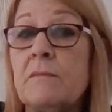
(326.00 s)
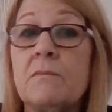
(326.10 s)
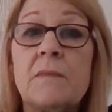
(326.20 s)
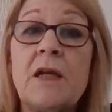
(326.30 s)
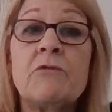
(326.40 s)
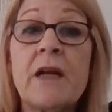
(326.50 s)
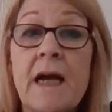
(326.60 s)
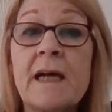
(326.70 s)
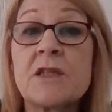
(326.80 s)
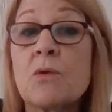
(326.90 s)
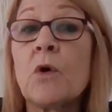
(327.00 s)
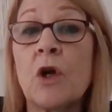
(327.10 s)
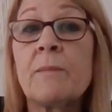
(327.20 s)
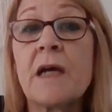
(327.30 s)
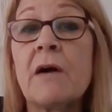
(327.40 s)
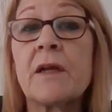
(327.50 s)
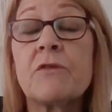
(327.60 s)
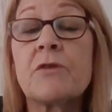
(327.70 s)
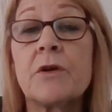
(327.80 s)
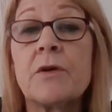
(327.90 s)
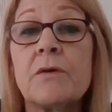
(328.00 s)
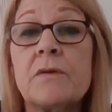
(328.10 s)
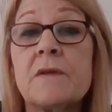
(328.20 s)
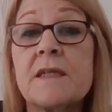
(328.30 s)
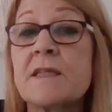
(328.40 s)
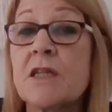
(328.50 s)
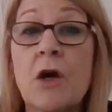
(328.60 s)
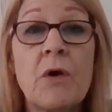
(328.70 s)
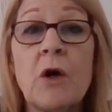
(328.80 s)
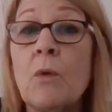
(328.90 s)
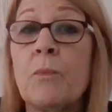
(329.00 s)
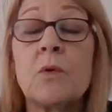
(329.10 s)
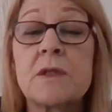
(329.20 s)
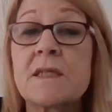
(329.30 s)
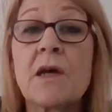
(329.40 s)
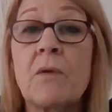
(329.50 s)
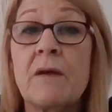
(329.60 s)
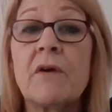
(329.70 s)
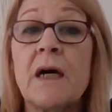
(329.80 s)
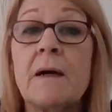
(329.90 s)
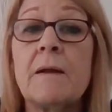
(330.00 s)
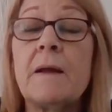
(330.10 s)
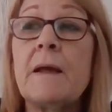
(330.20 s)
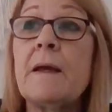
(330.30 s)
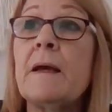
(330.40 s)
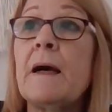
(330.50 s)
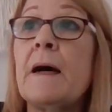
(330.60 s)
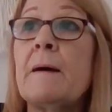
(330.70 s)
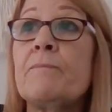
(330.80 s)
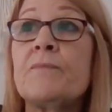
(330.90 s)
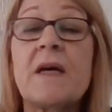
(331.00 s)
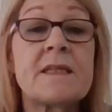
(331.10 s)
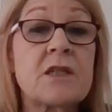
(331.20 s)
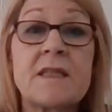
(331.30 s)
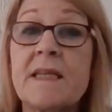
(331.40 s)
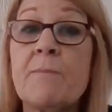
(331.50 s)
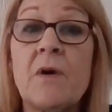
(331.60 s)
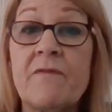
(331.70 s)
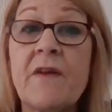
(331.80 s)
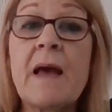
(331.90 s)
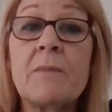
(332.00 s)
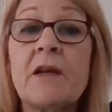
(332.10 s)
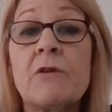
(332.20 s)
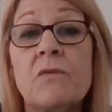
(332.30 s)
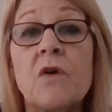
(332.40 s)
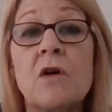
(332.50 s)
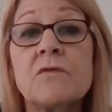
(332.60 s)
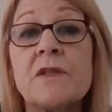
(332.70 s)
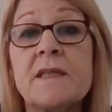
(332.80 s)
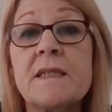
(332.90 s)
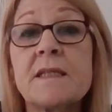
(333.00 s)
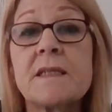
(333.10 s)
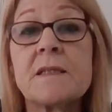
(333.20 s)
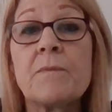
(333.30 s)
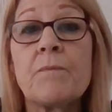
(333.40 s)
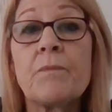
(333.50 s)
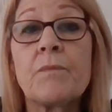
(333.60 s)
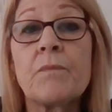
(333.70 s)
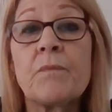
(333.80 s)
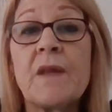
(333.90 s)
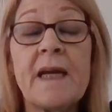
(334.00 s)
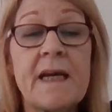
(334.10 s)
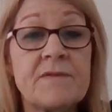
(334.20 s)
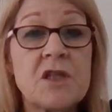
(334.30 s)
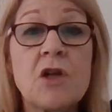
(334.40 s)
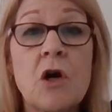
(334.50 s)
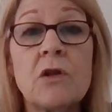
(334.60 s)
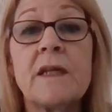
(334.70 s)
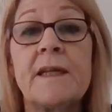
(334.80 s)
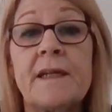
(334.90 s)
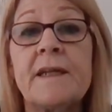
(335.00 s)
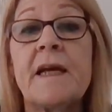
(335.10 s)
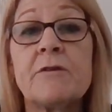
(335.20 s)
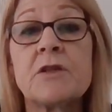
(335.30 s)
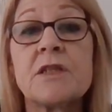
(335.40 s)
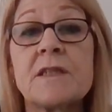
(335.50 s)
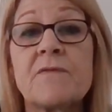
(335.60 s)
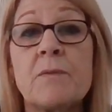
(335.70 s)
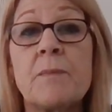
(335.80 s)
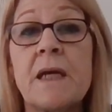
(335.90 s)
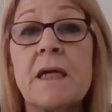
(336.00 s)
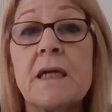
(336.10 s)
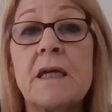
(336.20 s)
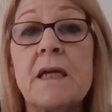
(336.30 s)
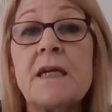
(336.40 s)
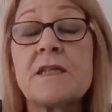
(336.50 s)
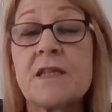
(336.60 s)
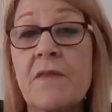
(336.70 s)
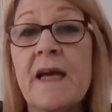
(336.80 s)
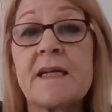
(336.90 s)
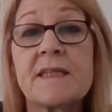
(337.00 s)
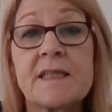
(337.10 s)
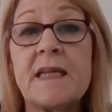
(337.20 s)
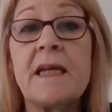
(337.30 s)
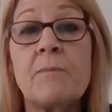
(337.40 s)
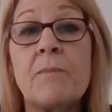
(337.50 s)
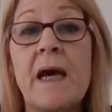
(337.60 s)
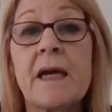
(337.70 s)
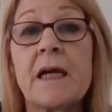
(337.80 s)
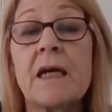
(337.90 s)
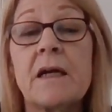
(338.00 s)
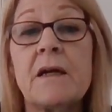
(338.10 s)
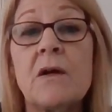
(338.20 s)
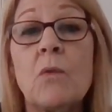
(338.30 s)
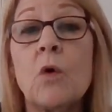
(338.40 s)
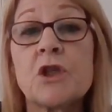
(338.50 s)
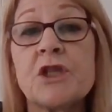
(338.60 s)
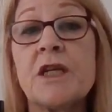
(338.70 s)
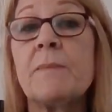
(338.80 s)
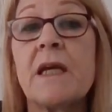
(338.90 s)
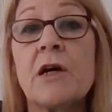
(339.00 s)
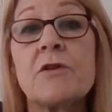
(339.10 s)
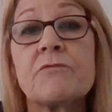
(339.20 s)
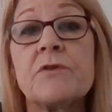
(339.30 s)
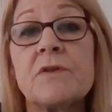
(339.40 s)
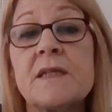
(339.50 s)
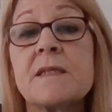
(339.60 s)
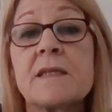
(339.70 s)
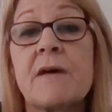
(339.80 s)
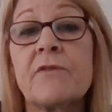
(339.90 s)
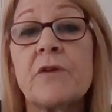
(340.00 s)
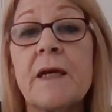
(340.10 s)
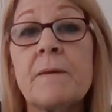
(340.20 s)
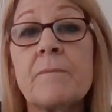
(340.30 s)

in regard to what I'm going through. There's no help whatsoever. As I said, my family are involved in this. They have stolen an inheritance from me. So they are sitting back watching me go through this suffering